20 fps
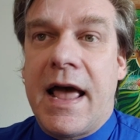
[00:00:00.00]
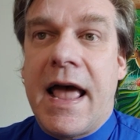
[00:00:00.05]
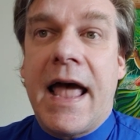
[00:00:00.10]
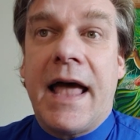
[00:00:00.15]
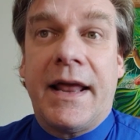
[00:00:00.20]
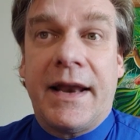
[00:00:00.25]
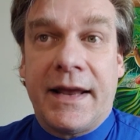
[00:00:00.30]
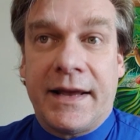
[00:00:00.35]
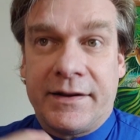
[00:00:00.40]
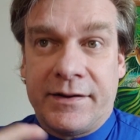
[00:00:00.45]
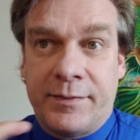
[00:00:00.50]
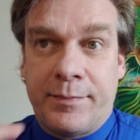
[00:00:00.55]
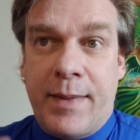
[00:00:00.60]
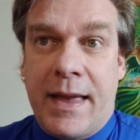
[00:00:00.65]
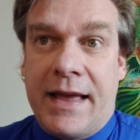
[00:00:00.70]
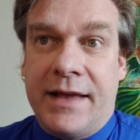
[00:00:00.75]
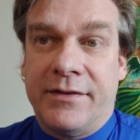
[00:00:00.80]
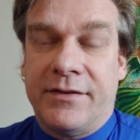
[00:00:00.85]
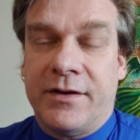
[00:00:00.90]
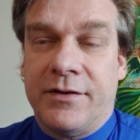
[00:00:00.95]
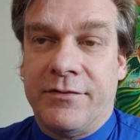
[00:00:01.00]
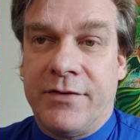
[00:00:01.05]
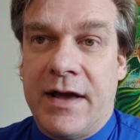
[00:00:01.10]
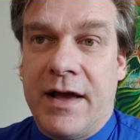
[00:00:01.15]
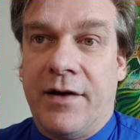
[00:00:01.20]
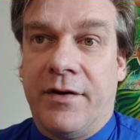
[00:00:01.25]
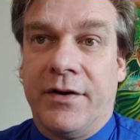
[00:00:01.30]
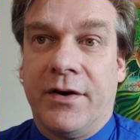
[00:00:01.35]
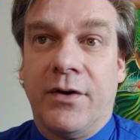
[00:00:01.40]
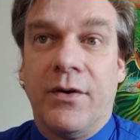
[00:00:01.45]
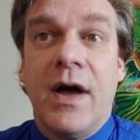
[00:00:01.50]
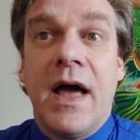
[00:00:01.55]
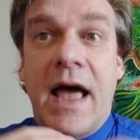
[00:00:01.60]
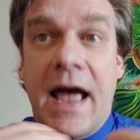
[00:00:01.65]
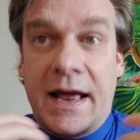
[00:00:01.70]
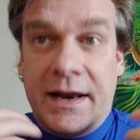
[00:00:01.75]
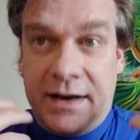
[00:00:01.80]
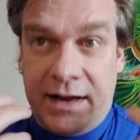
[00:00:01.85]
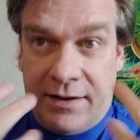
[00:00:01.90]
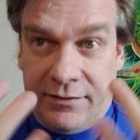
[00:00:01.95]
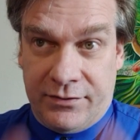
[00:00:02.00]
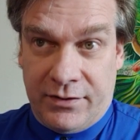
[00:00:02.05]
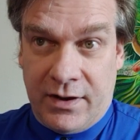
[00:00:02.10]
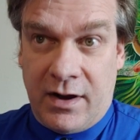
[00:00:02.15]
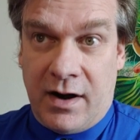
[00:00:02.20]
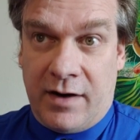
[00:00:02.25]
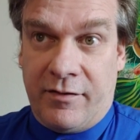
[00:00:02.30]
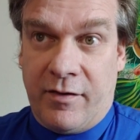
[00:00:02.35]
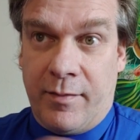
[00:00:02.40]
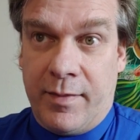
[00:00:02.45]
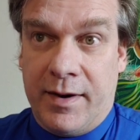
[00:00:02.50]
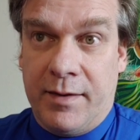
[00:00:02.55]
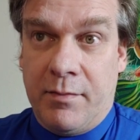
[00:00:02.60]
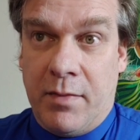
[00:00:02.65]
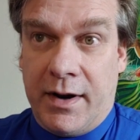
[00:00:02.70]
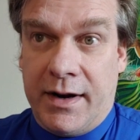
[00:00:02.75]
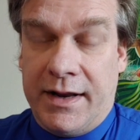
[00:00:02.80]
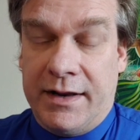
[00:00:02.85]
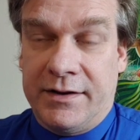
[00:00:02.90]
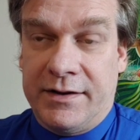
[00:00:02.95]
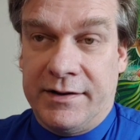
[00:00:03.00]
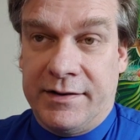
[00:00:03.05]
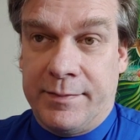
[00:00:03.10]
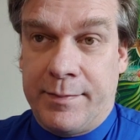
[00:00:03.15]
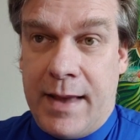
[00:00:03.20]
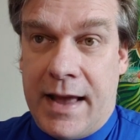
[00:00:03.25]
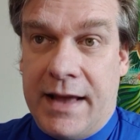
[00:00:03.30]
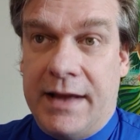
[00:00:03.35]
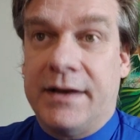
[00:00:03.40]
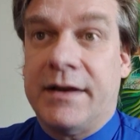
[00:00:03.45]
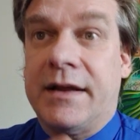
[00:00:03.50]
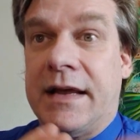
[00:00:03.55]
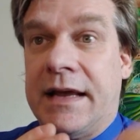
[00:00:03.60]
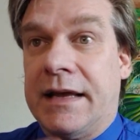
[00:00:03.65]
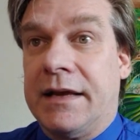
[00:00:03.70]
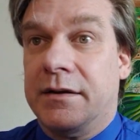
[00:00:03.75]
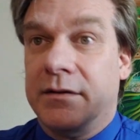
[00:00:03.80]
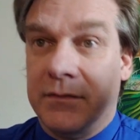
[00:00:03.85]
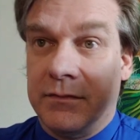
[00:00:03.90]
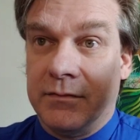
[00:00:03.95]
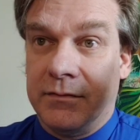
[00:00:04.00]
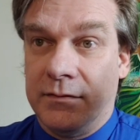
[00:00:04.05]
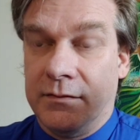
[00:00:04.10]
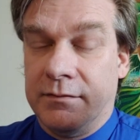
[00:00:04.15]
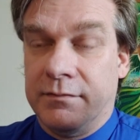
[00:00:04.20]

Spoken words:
and expands in value and gives the government money to spend in